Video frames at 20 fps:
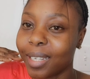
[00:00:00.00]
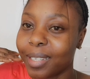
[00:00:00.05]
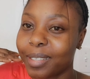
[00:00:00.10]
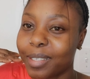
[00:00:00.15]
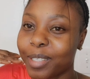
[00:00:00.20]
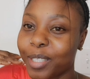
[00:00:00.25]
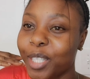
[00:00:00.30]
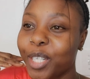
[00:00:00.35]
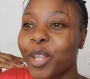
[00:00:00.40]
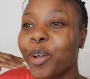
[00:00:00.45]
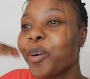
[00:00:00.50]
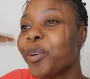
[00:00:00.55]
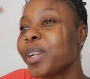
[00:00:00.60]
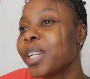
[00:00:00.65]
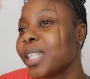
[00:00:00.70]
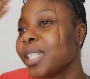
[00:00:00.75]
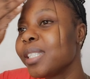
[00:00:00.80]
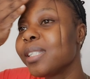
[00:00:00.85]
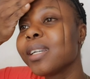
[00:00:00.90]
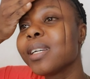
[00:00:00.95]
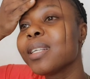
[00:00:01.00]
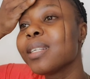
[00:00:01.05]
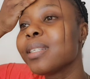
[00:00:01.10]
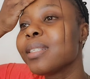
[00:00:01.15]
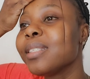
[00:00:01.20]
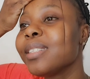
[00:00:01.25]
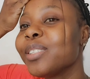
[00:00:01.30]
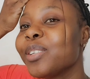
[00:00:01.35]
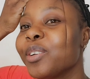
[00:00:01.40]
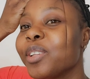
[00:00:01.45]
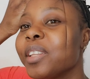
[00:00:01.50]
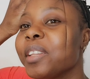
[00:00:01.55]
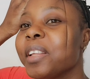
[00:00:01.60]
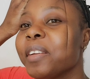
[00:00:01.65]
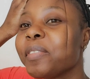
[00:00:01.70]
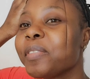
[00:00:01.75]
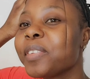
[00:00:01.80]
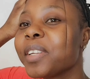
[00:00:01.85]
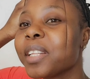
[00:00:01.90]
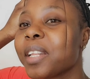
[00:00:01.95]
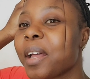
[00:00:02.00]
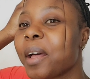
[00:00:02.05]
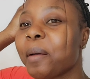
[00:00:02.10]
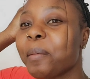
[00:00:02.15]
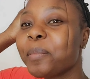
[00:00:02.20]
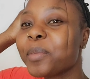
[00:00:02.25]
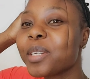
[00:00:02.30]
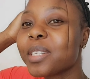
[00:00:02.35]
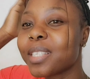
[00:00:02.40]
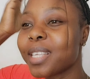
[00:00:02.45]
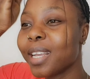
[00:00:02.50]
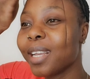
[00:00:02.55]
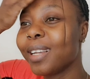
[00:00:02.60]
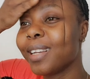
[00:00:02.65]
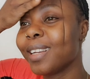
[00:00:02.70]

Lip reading: slowly just, you know, lifting up. Just